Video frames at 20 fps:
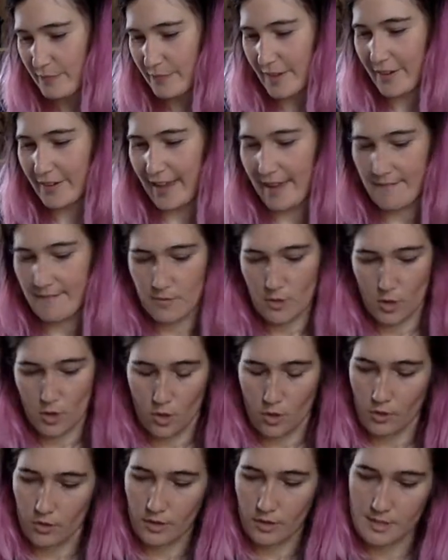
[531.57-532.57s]
Okay,
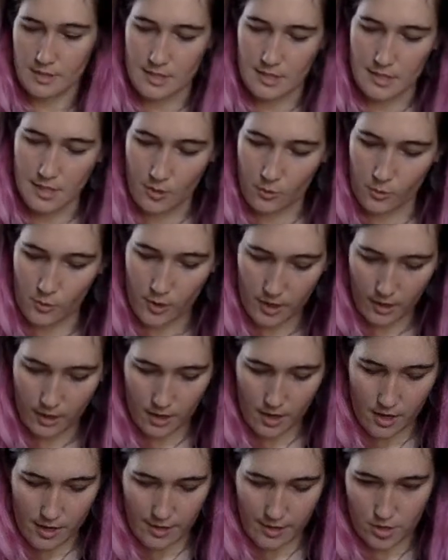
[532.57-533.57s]
let's see. What
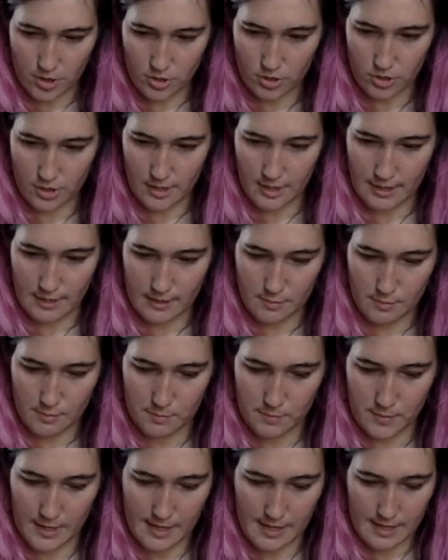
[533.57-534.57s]
color should his
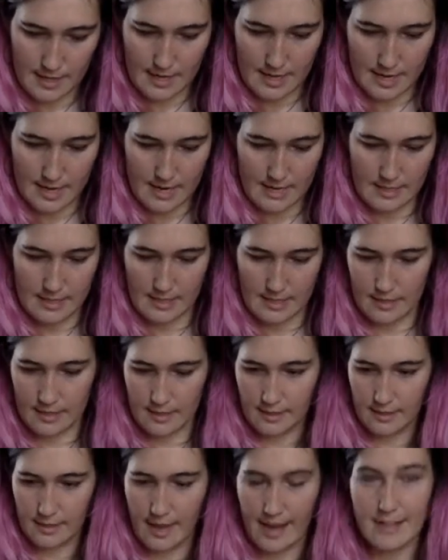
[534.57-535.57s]
beak and his
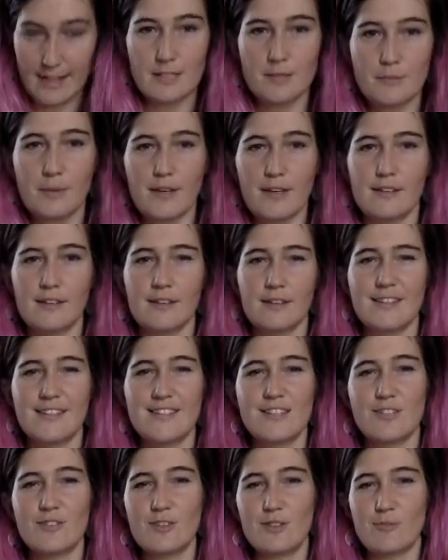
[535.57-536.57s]
legs be?
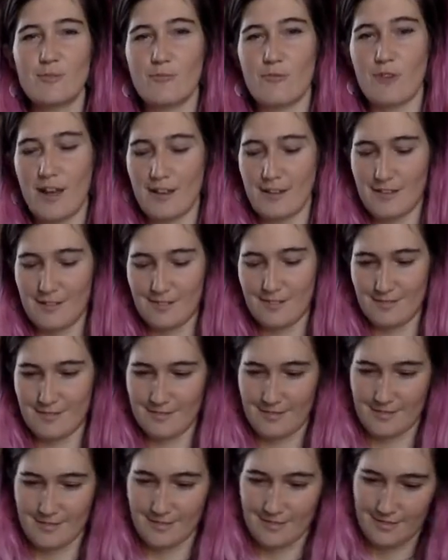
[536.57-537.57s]
Let's do them
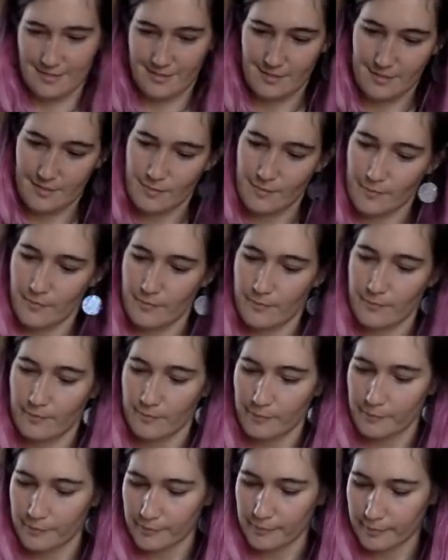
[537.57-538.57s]
red.
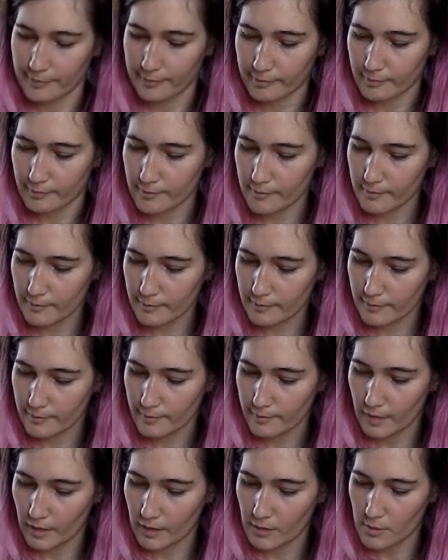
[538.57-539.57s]

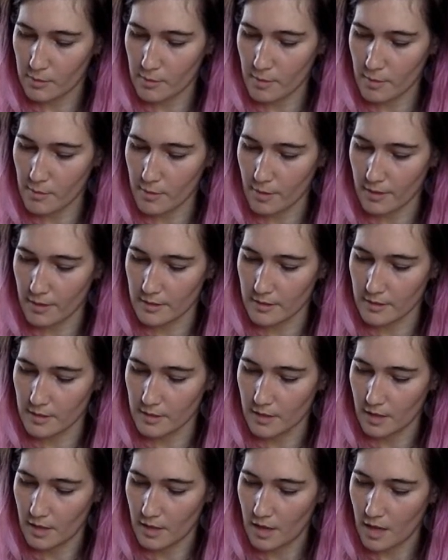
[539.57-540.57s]
And remember, it's
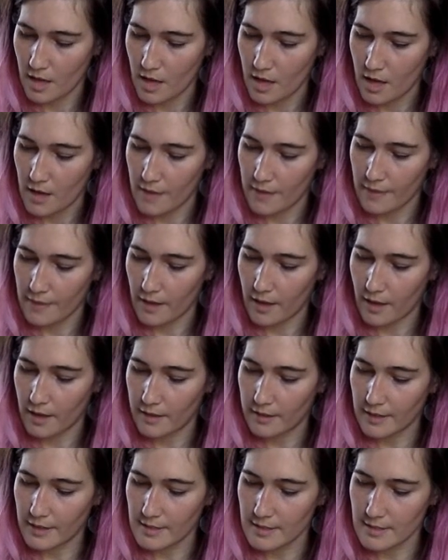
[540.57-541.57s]
the
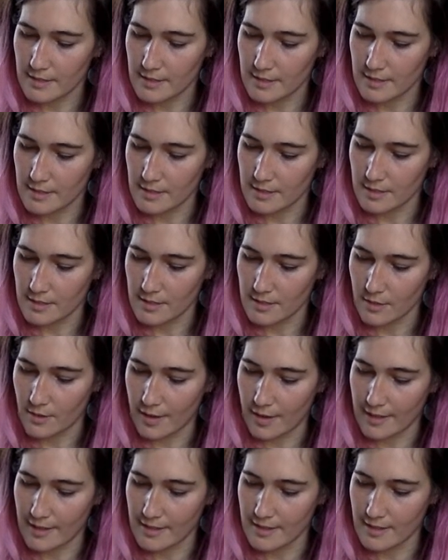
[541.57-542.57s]
holiday season, so
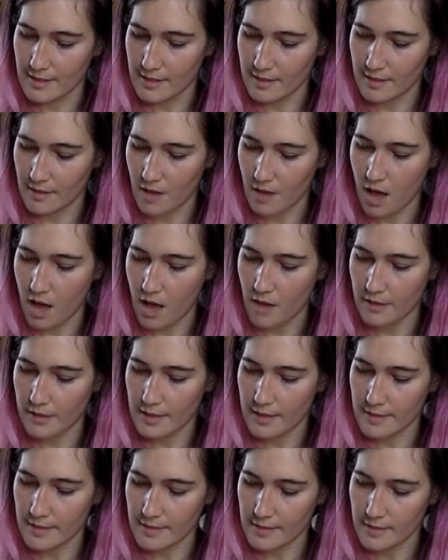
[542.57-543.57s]
anything
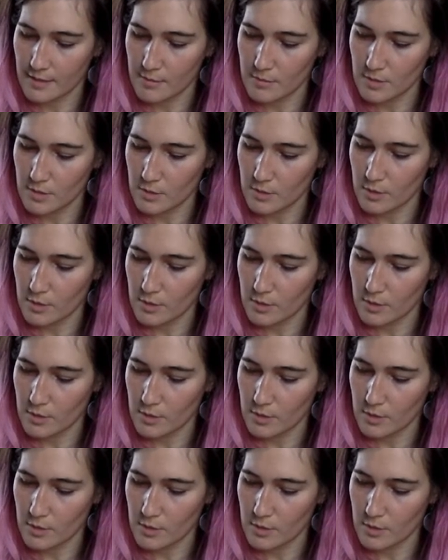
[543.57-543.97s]
holiday themed you